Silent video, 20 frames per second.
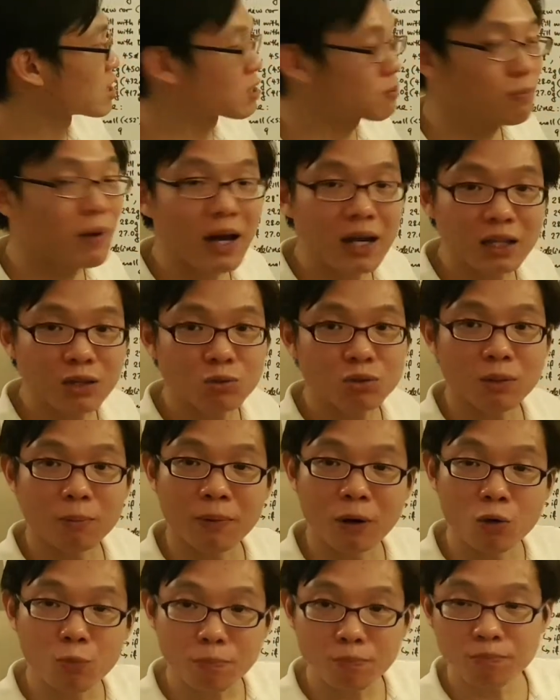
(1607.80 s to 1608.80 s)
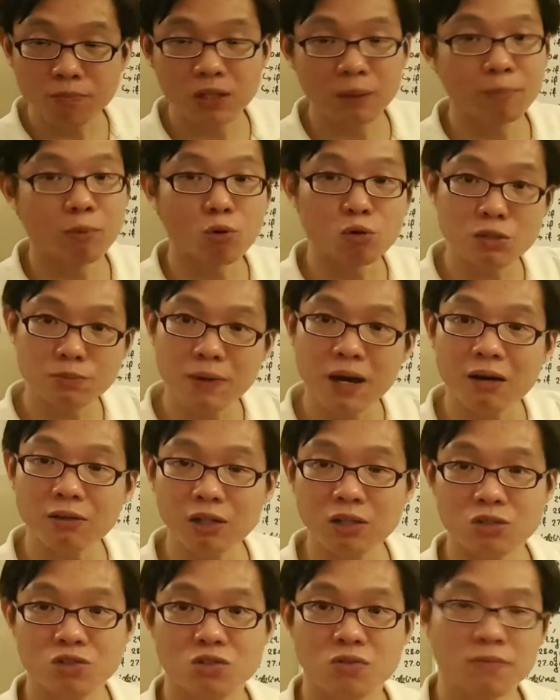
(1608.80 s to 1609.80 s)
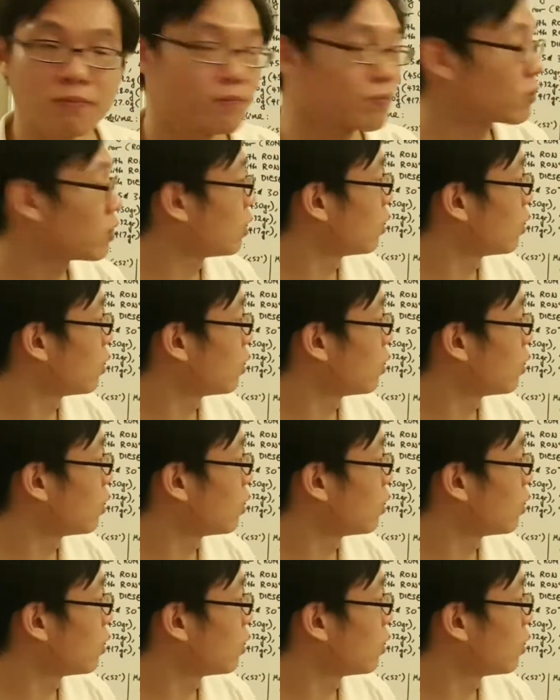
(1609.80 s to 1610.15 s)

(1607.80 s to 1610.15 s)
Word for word: in spine to the, bow, the bow's poundage.